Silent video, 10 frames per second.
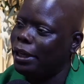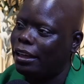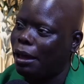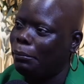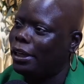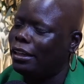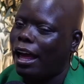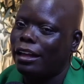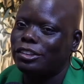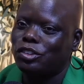I mean,
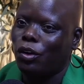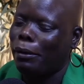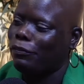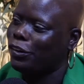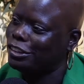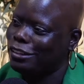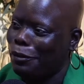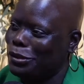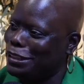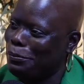my first job was
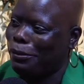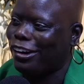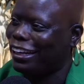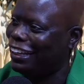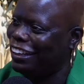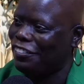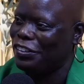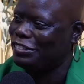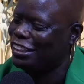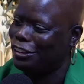at Burger King at
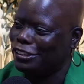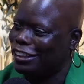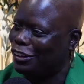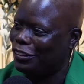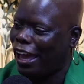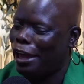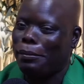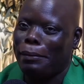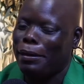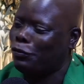15 years old. I had a
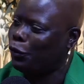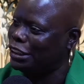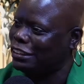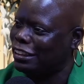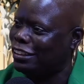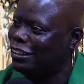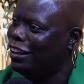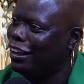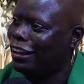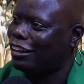baby at 14,
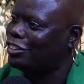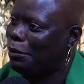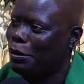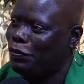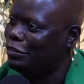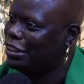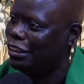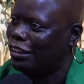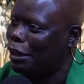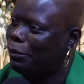got a job at 15
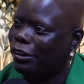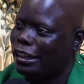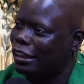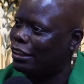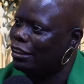at Burger King.